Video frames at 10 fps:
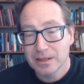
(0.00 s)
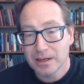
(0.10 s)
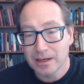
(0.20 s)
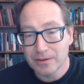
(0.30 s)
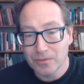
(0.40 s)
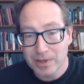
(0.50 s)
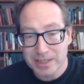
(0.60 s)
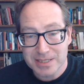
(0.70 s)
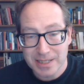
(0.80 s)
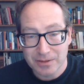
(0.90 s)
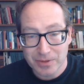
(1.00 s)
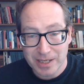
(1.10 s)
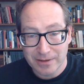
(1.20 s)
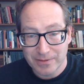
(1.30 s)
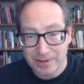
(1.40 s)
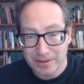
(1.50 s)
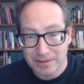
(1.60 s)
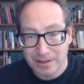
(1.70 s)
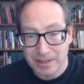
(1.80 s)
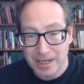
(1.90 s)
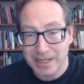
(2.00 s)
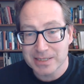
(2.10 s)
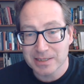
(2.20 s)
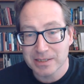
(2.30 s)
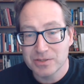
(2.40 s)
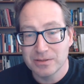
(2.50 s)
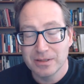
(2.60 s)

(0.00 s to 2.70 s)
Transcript: One is that we have a nicely